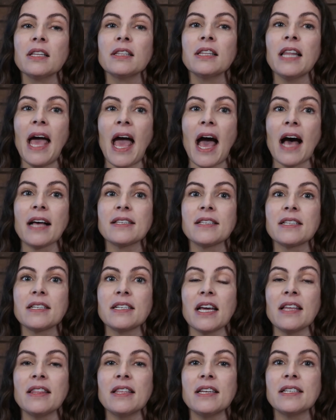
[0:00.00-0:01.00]

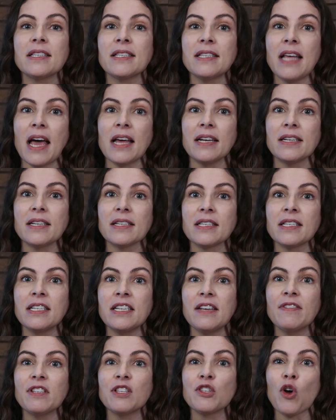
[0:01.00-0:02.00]
Last, in the dissent,
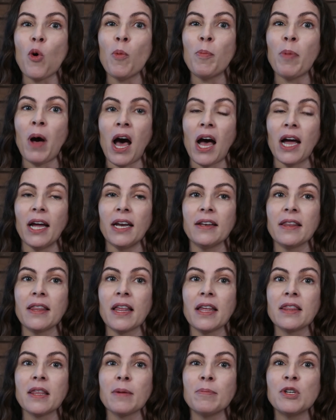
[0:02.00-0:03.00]
Stevens opined
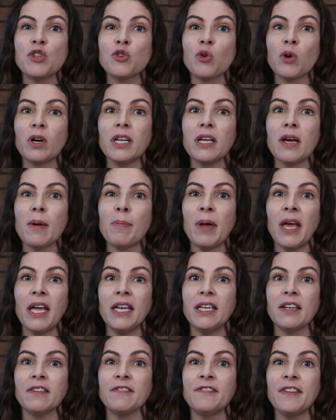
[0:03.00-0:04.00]
that the majority
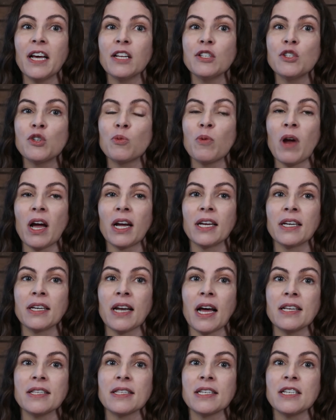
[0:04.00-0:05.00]
opinion failed to
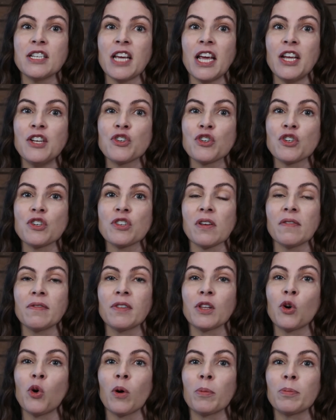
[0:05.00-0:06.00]
recognize the dangers of
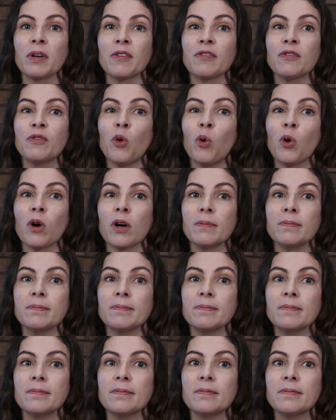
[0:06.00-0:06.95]
the corporate form.